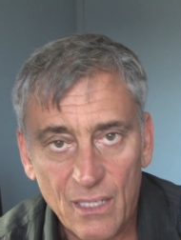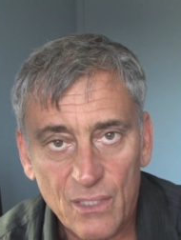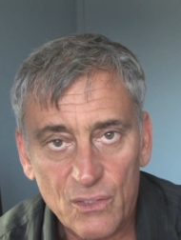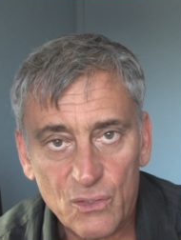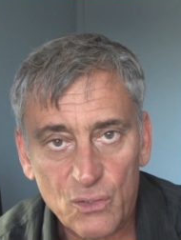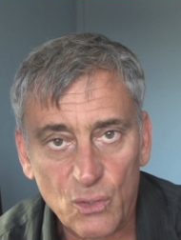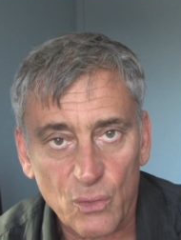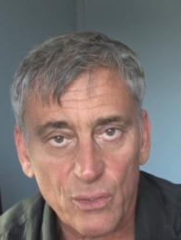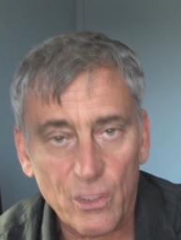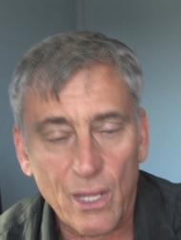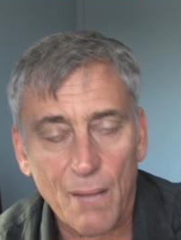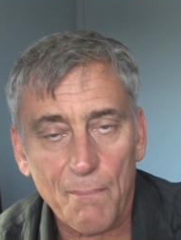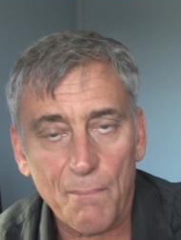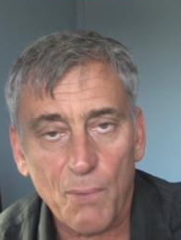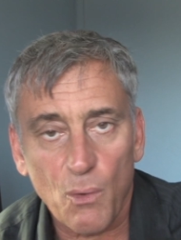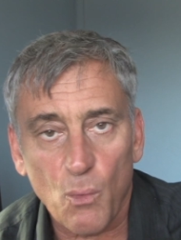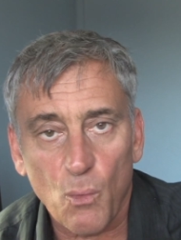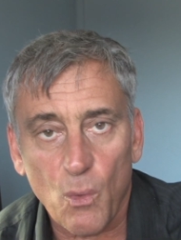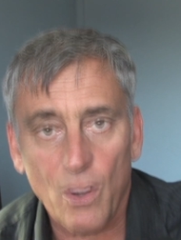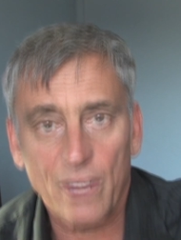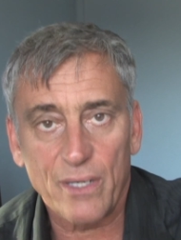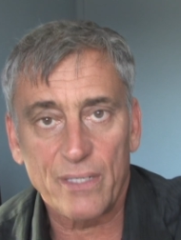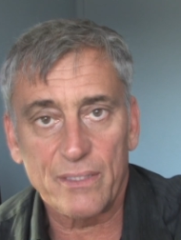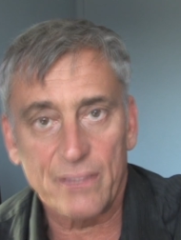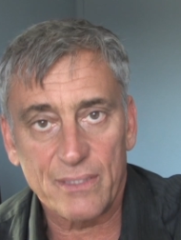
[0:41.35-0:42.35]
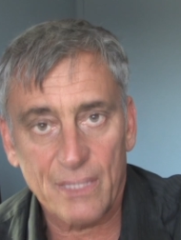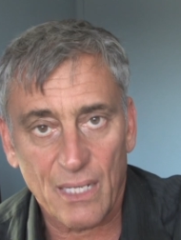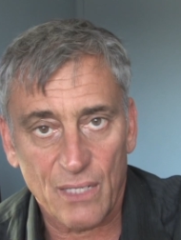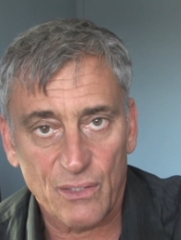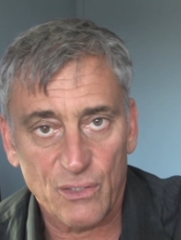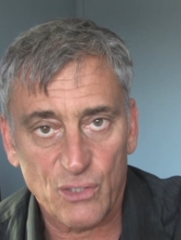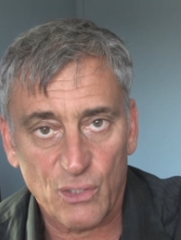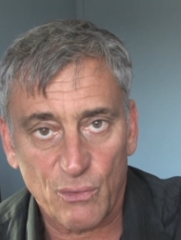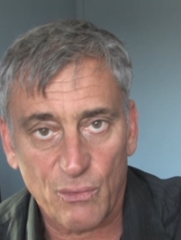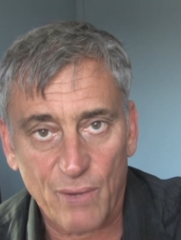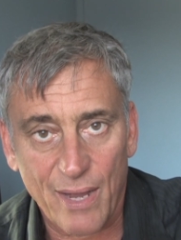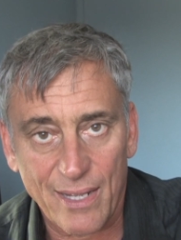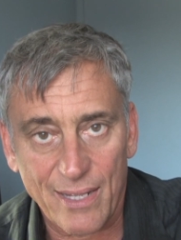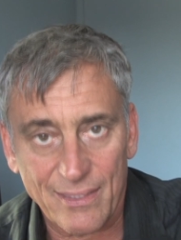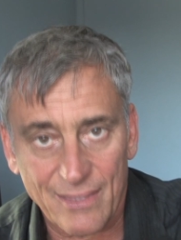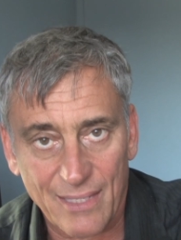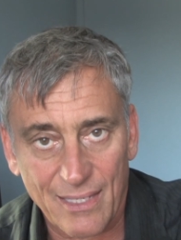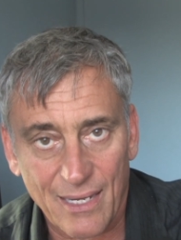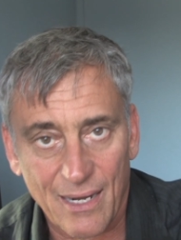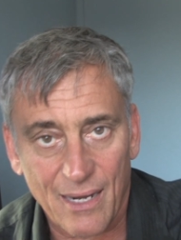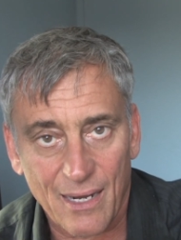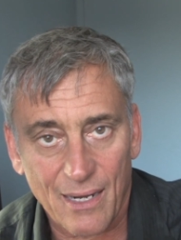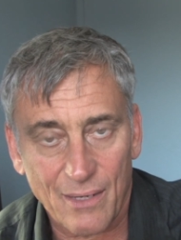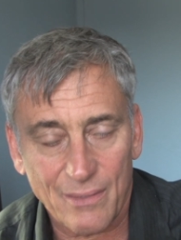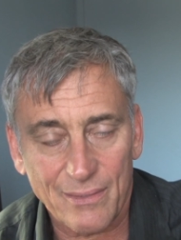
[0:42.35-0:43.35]
So number one, it tells you right
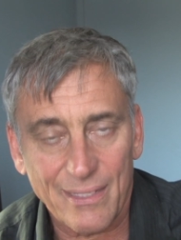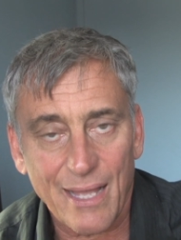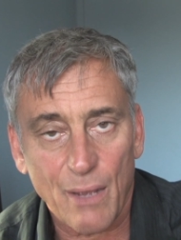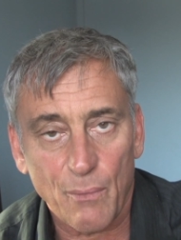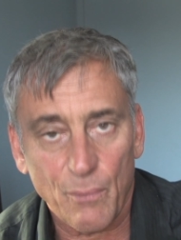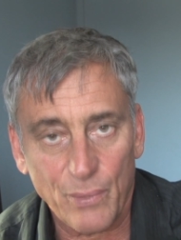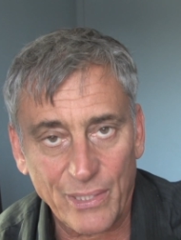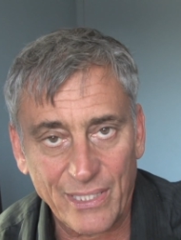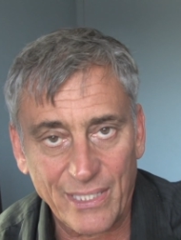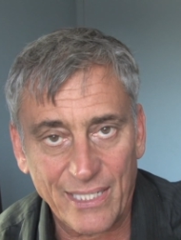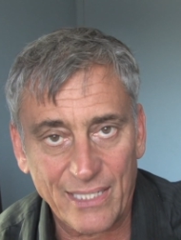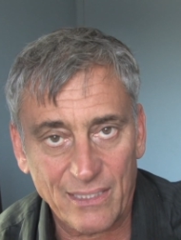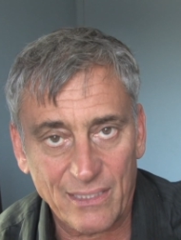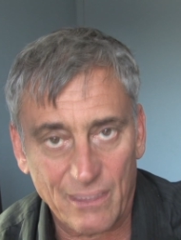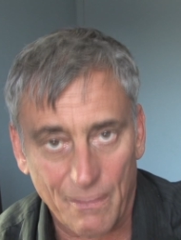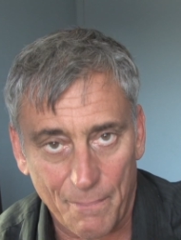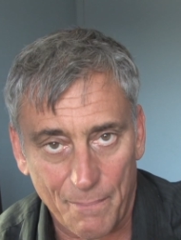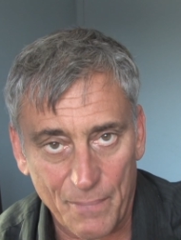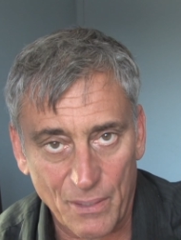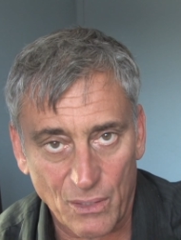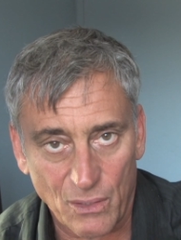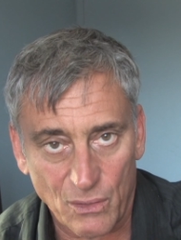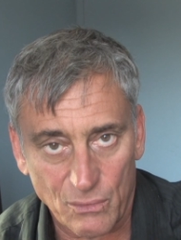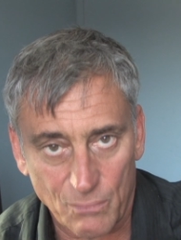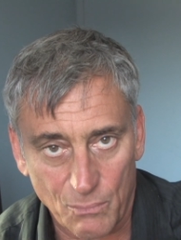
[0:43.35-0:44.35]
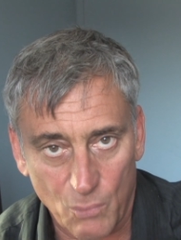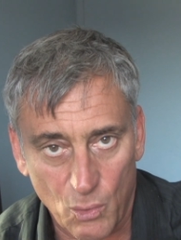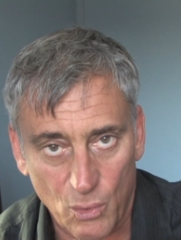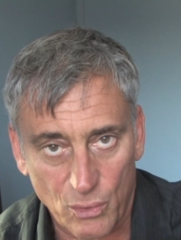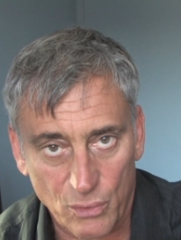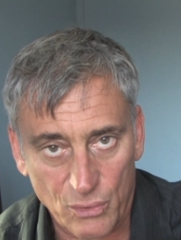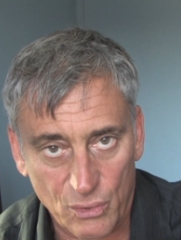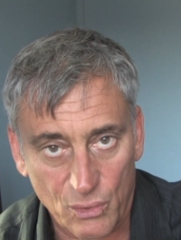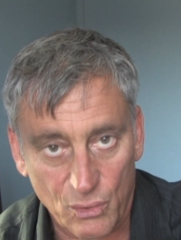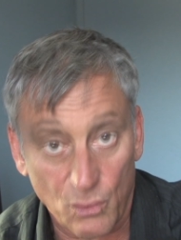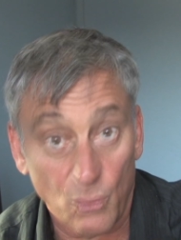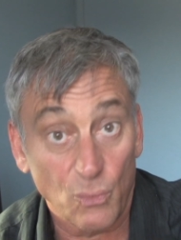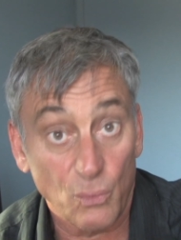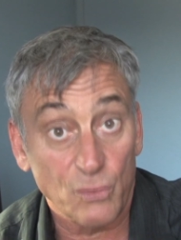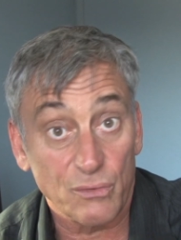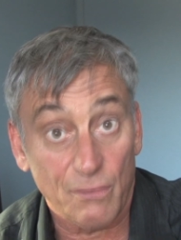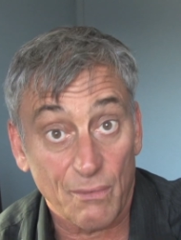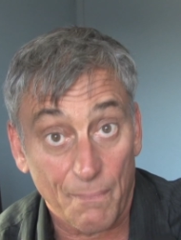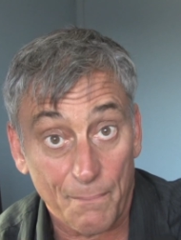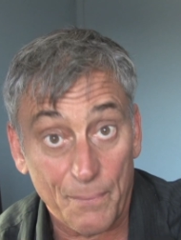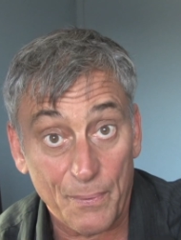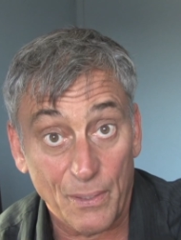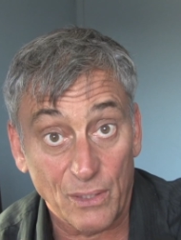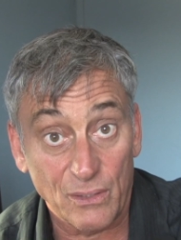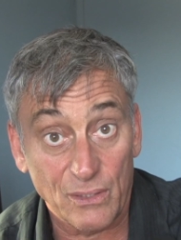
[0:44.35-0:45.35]
there that we need to build more schools.
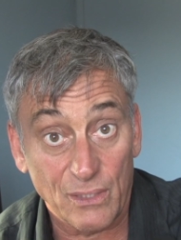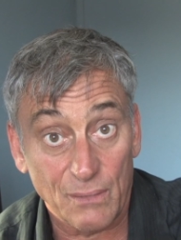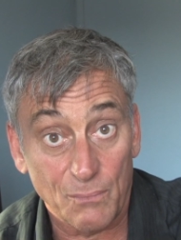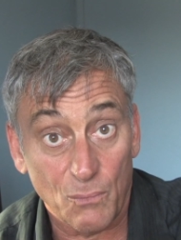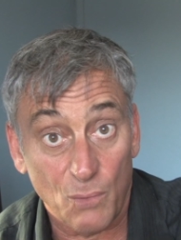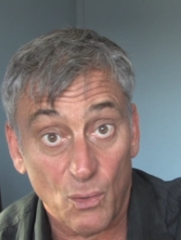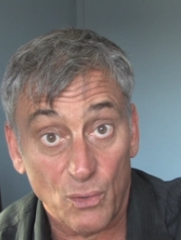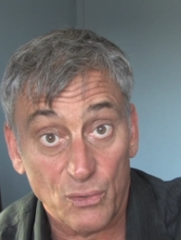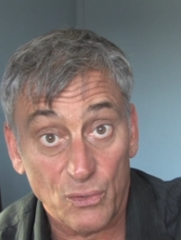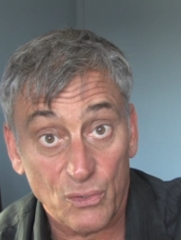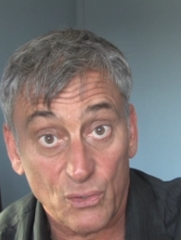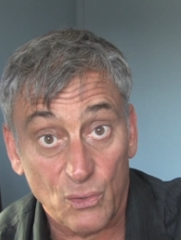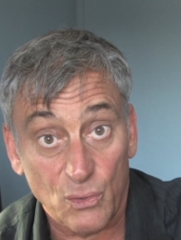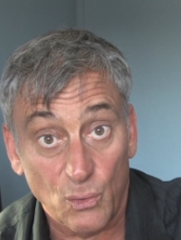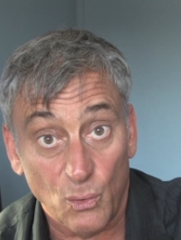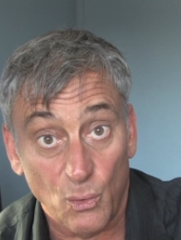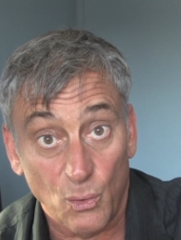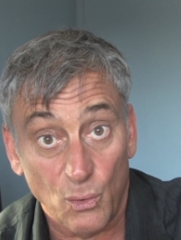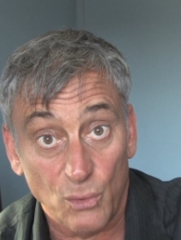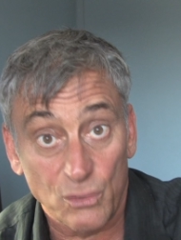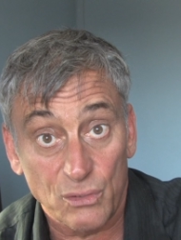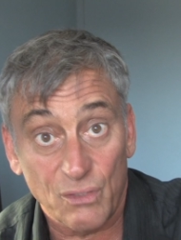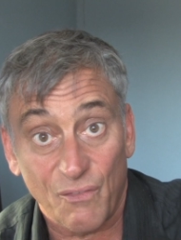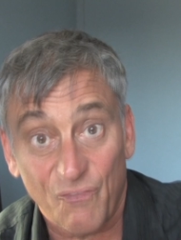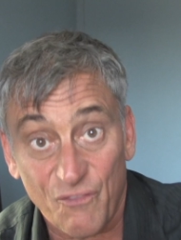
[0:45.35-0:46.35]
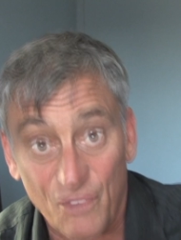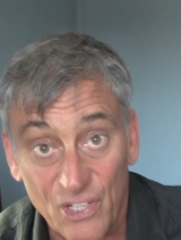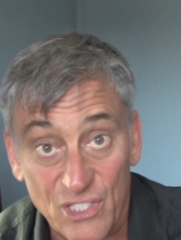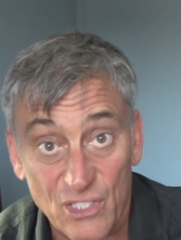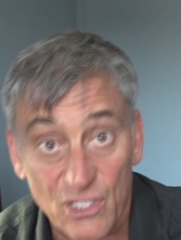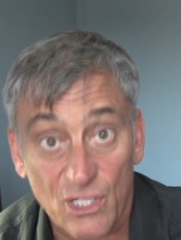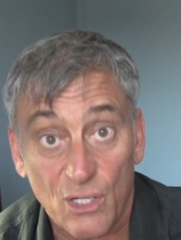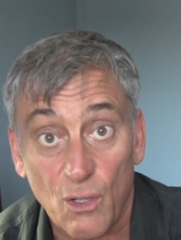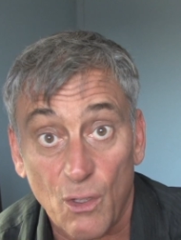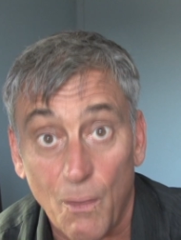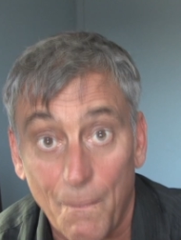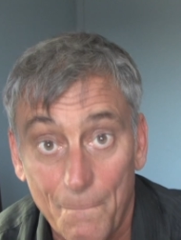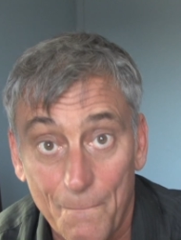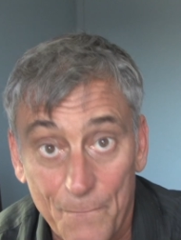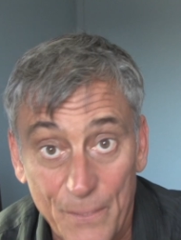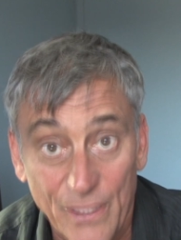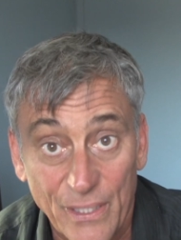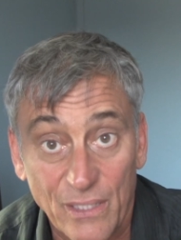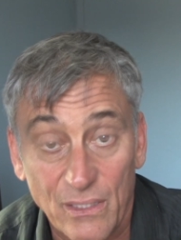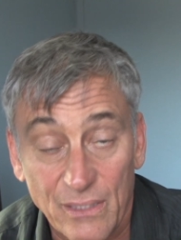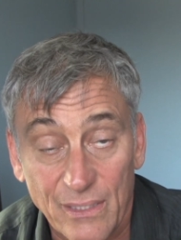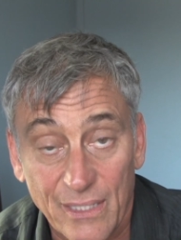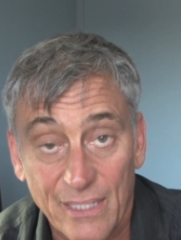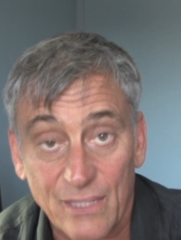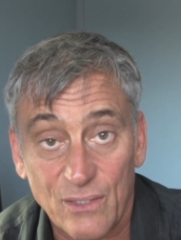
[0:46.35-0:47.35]
And building more schools, physical
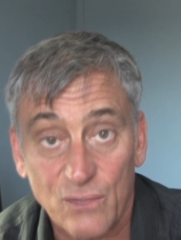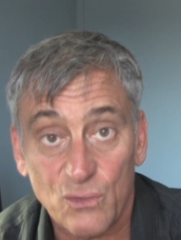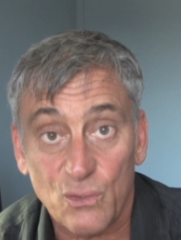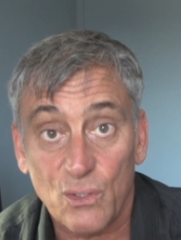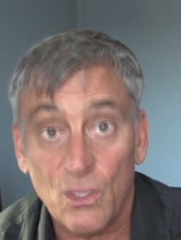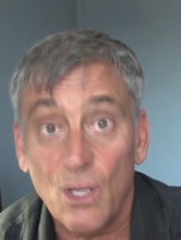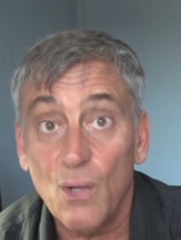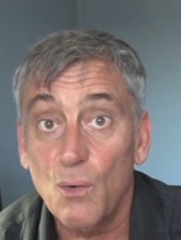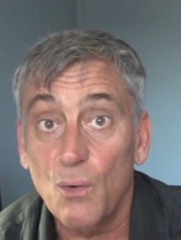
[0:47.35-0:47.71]
buildings,